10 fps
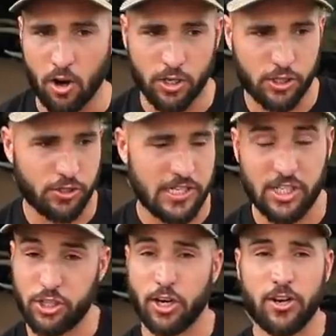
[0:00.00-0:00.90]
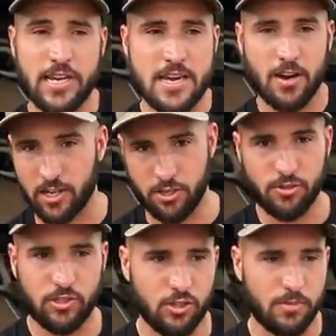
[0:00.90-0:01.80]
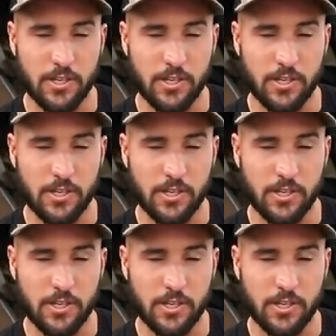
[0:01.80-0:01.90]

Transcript: archery journey on YouTube,